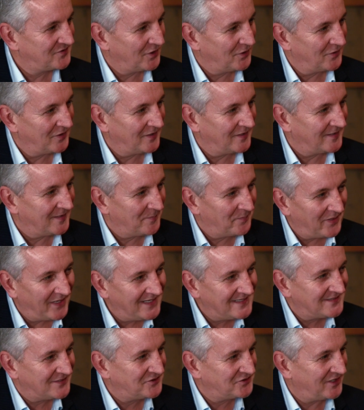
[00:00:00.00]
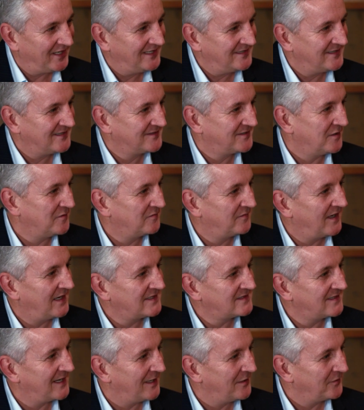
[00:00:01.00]
So the pace of change is so
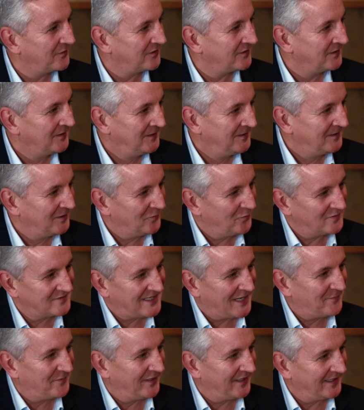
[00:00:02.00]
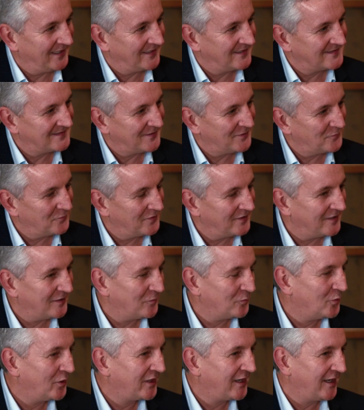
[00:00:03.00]
fast now that what's happening is that
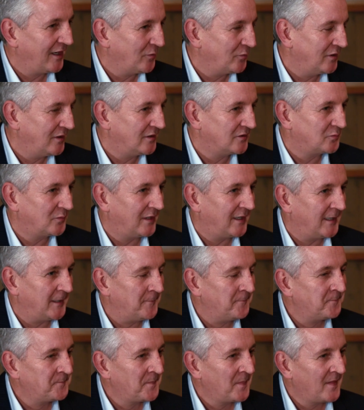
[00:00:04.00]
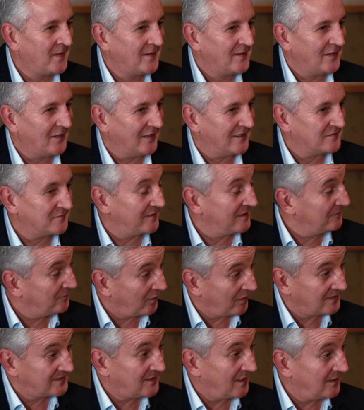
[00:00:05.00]
we're working in a world where it's very
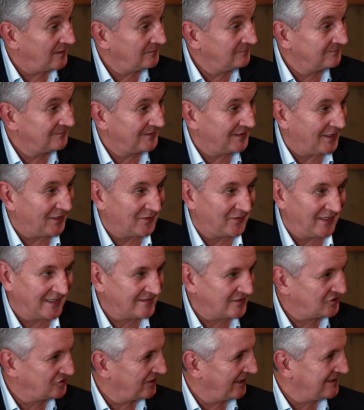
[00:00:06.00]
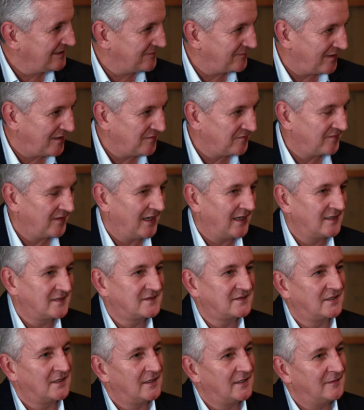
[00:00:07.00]
volatile. Yeah, things are changing very
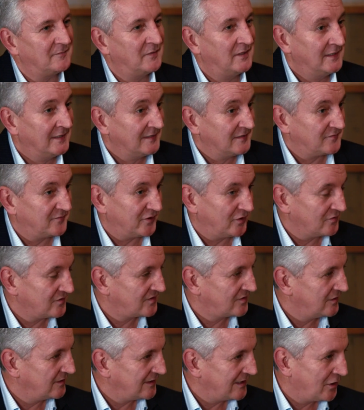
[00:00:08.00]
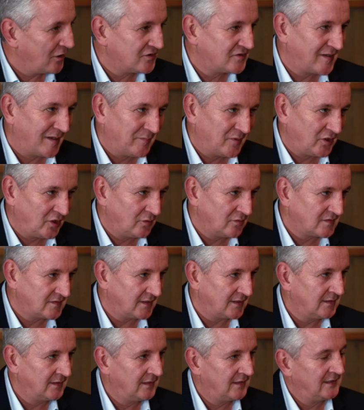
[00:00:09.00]
fast. It's very uncertain, lots of
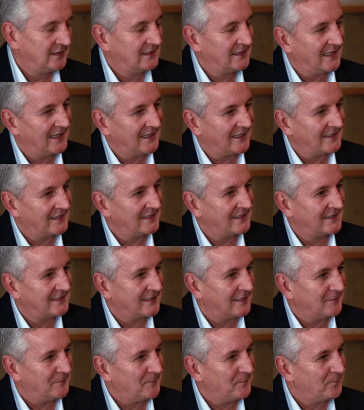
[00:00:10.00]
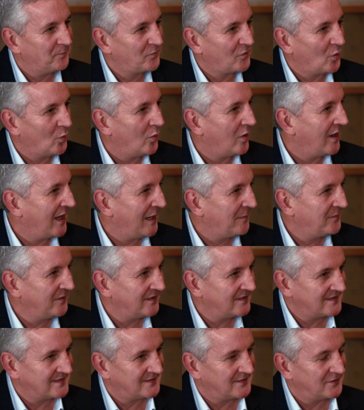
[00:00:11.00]
ambiguity. And I think what
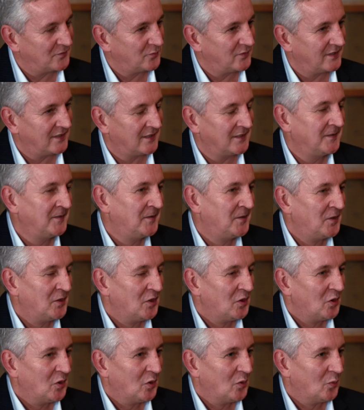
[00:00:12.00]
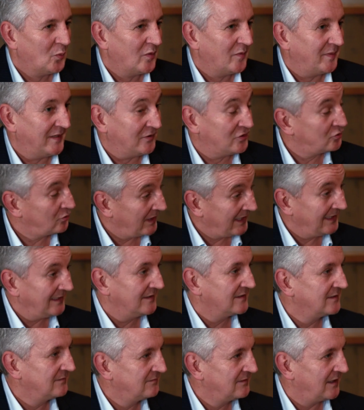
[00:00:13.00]
happened is that we've been
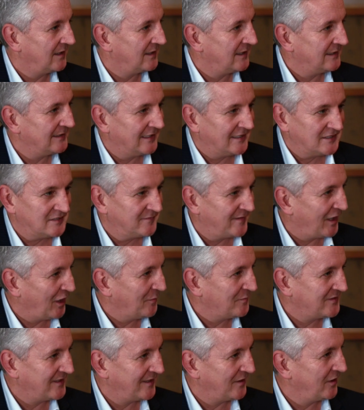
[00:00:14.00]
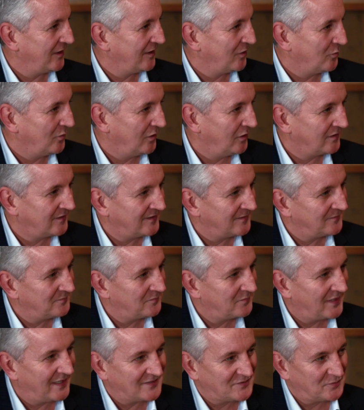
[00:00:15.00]
trained and developed in a world that
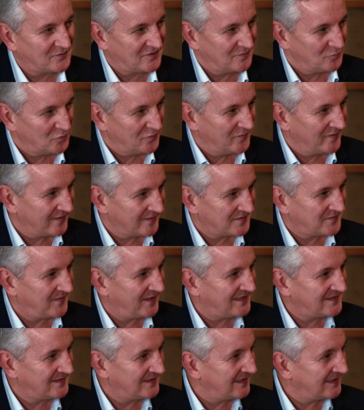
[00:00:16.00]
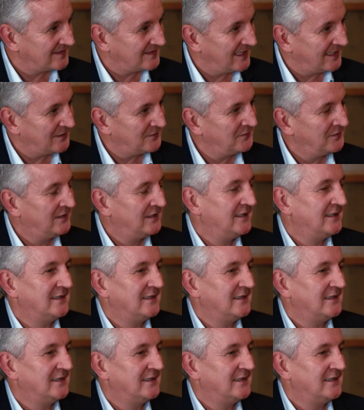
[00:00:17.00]
perhaps wasn't moving as fast as it is now.